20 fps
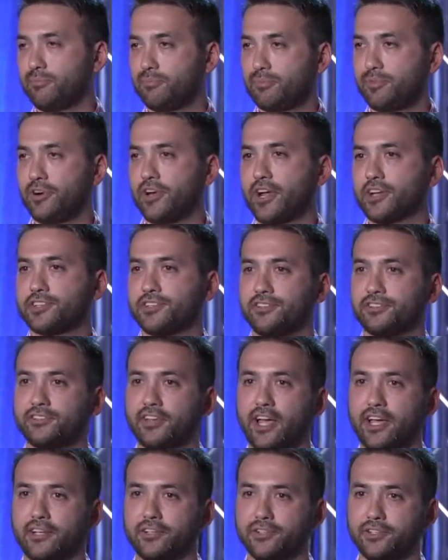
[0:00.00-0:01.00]
production
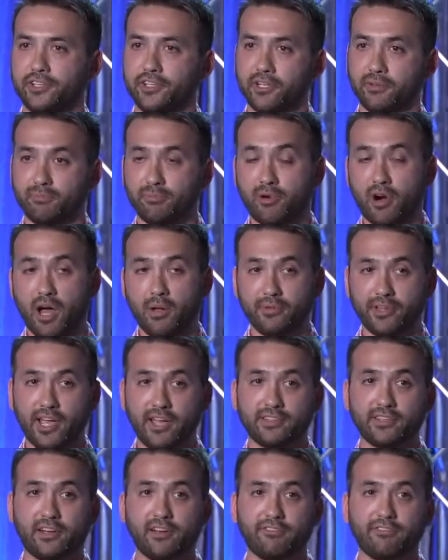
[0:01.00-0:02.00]
cycle, you can probably
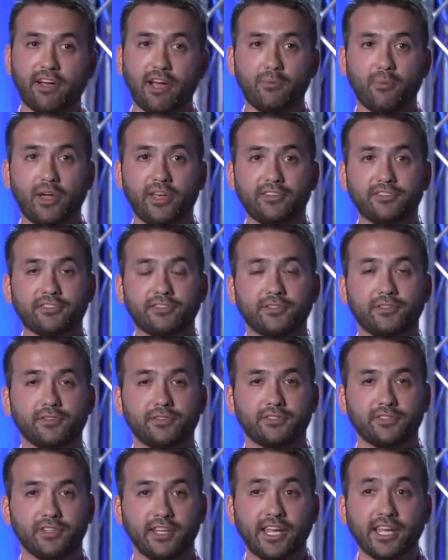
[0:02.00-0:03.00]
identify ways
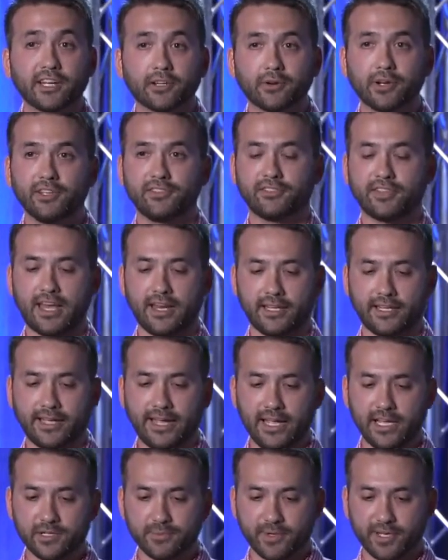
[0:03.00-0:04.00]
to increase that
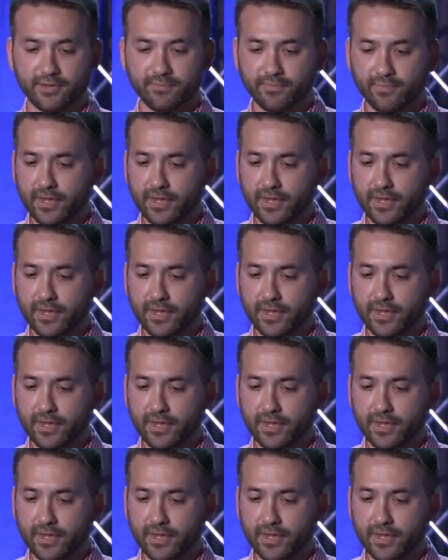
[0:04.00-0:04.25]
engagement.